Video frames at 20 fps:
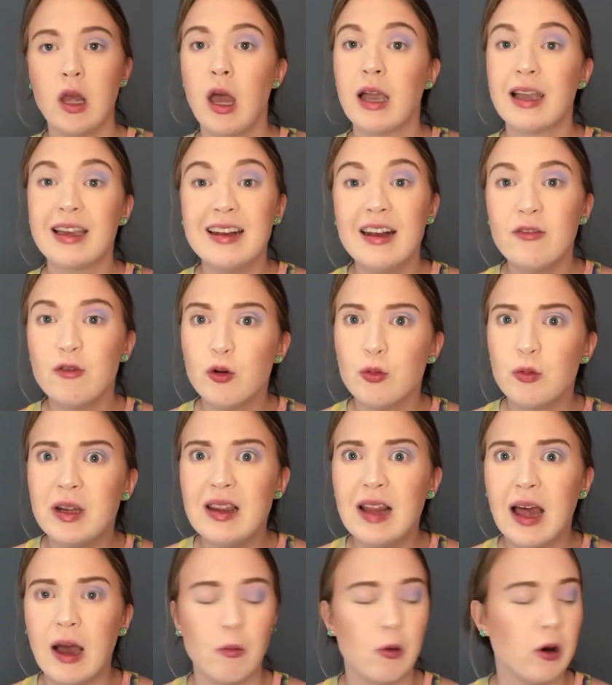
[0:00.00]
can never read
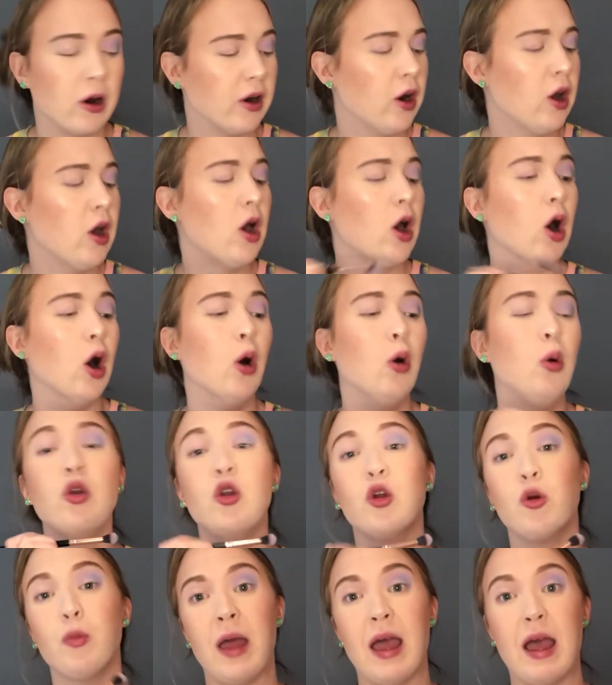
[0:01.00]
that one. Own
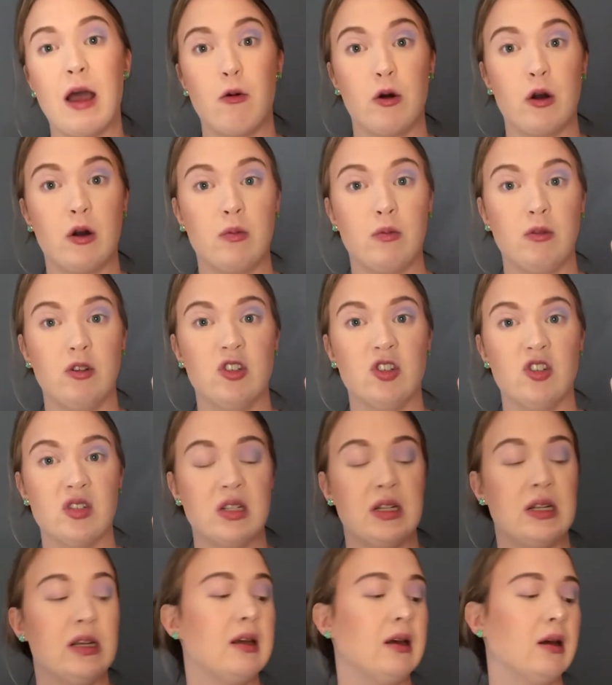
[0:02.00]
Your Power, which is
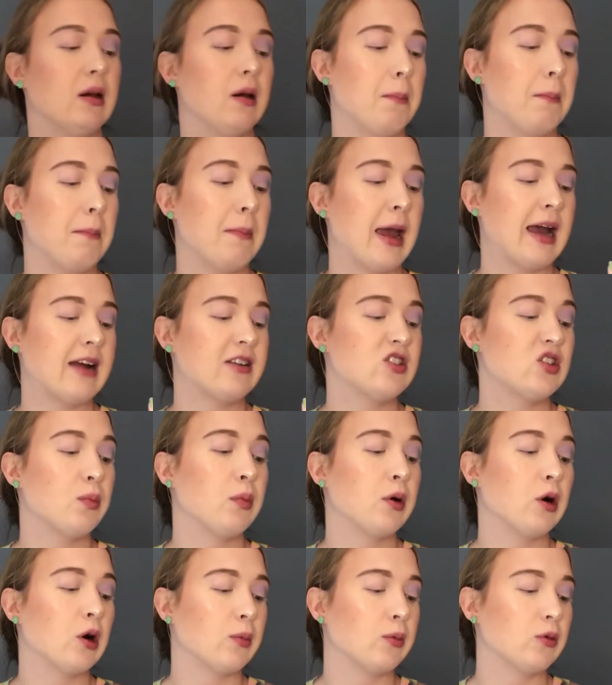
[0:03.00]
the matte
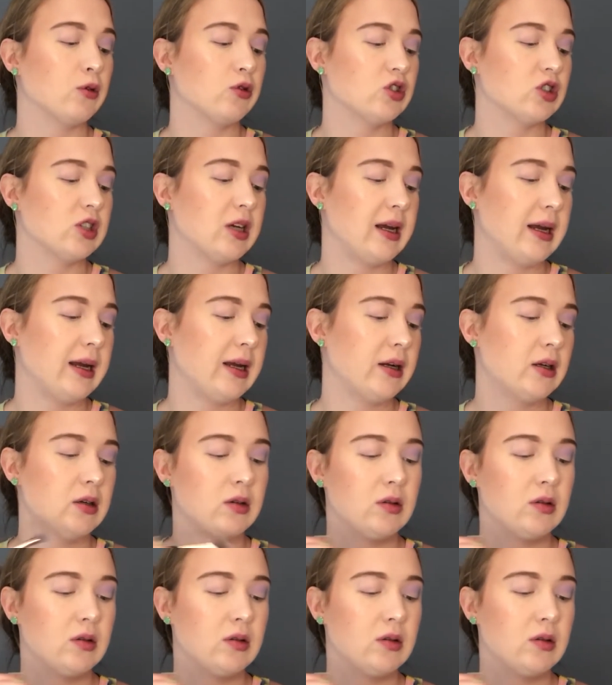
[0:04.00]
purple shade.